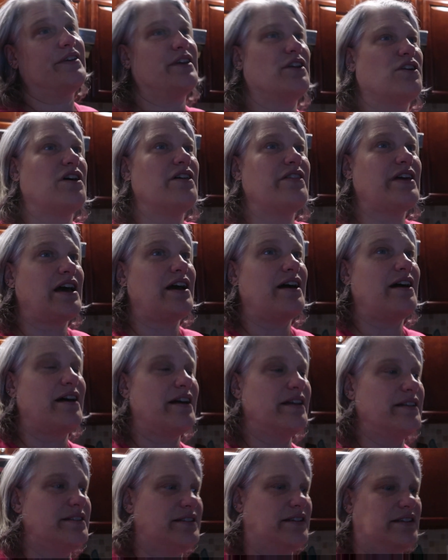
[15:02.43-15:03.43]
and all
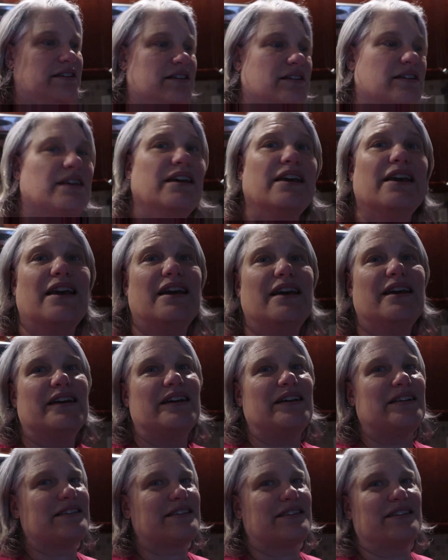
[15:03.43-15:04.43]
that. And
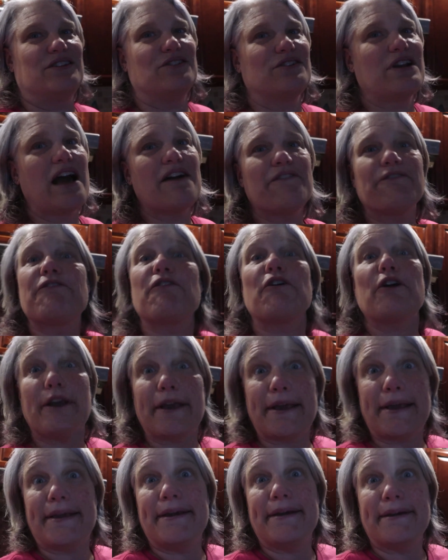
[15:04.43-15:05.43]
you're not
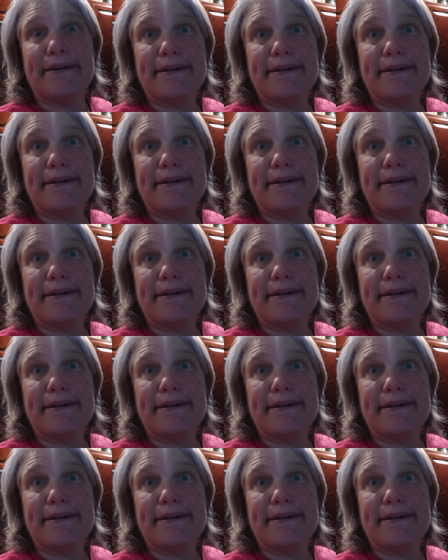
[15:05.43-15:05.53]
free.